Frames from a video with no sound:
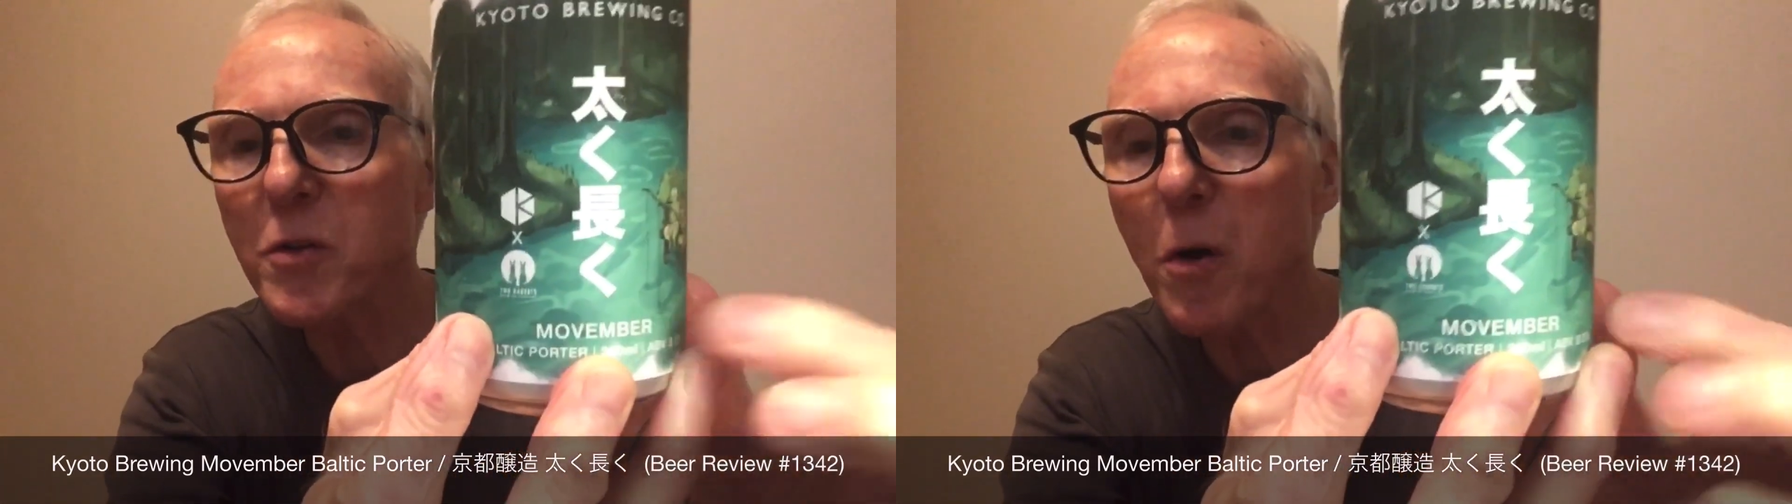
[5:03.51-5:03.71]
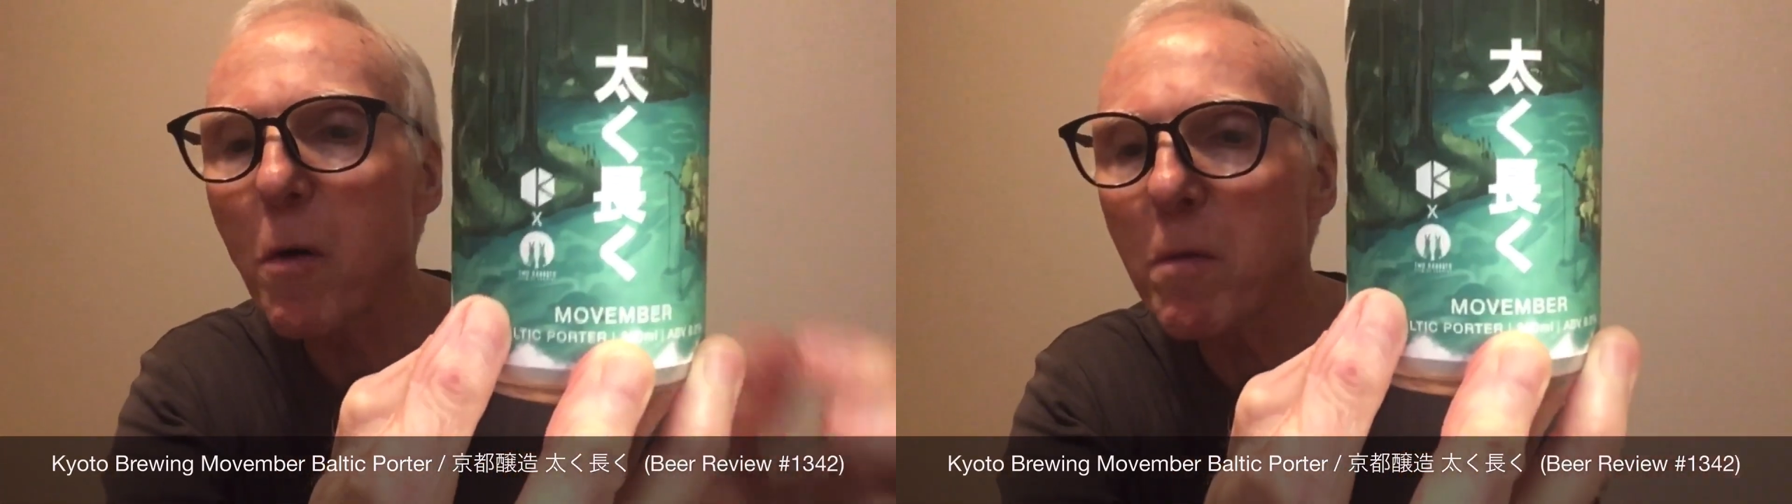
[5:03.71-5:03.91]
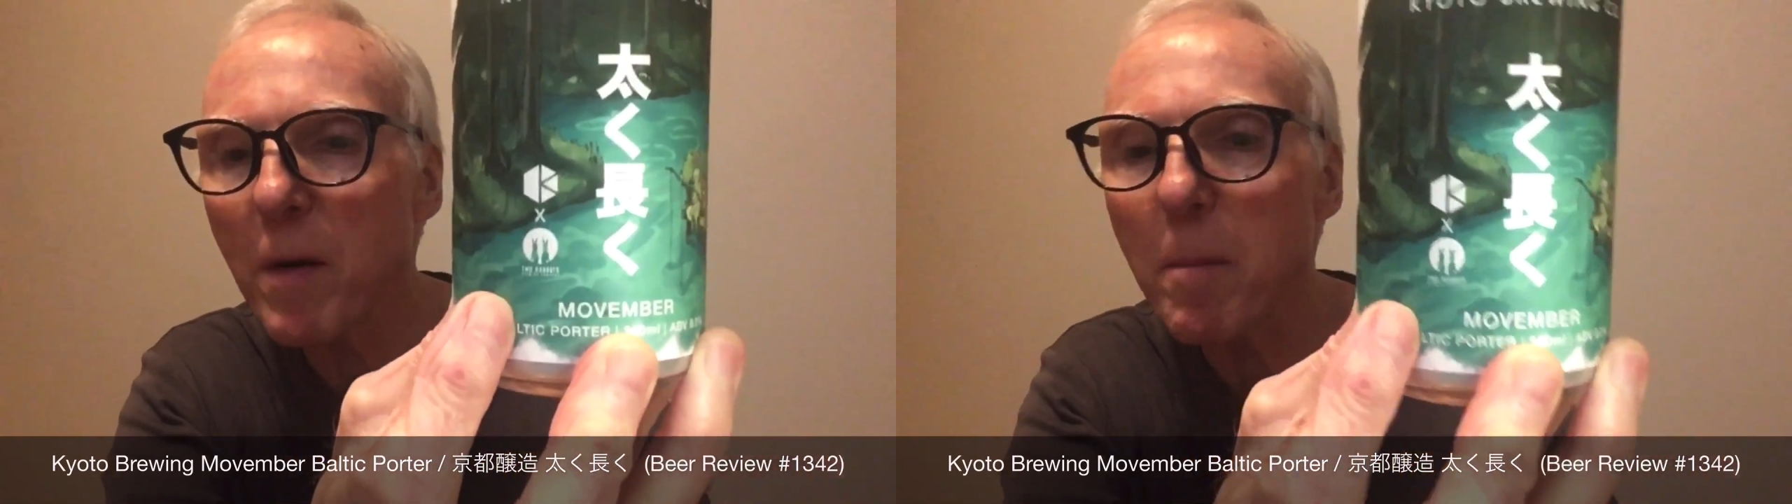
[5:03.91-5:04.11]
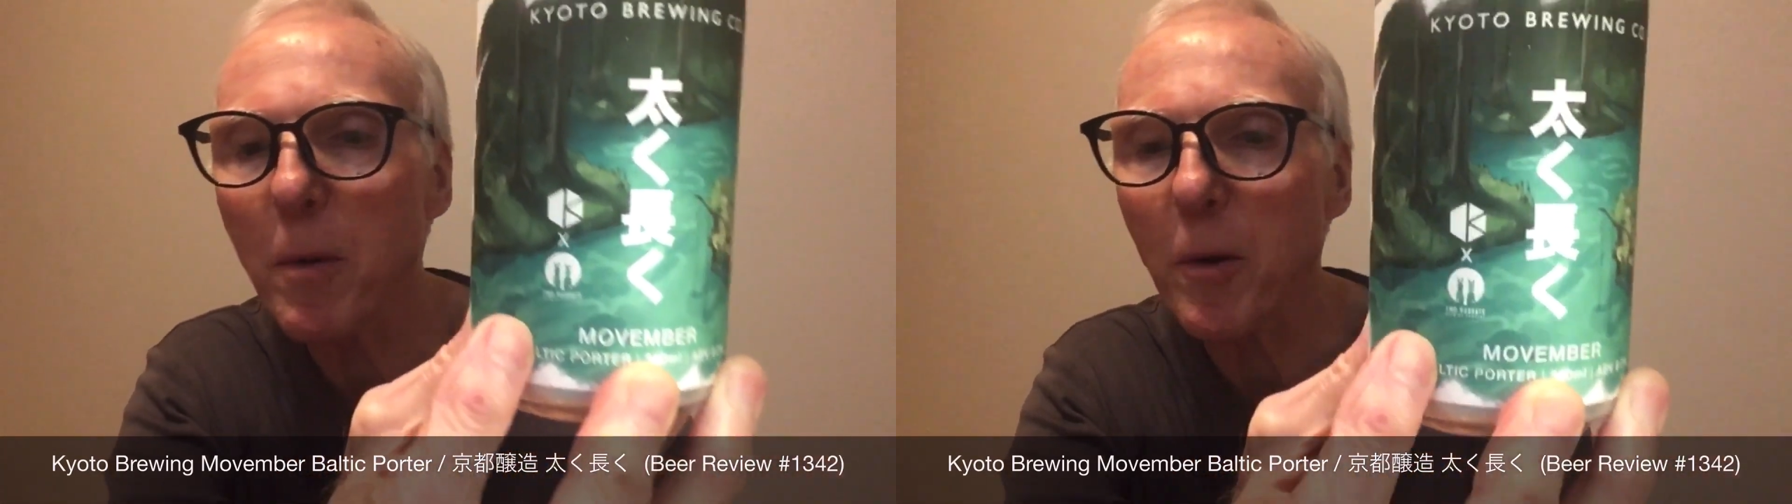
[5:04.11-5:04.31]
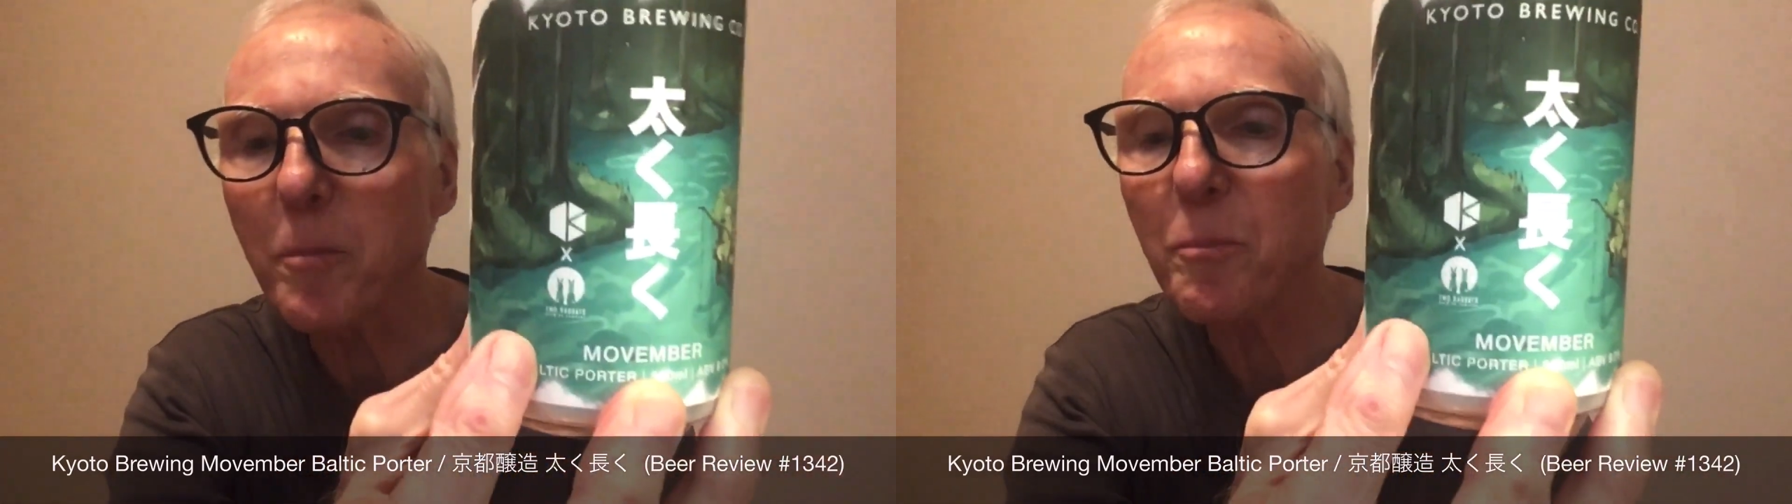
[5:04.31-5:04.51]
November.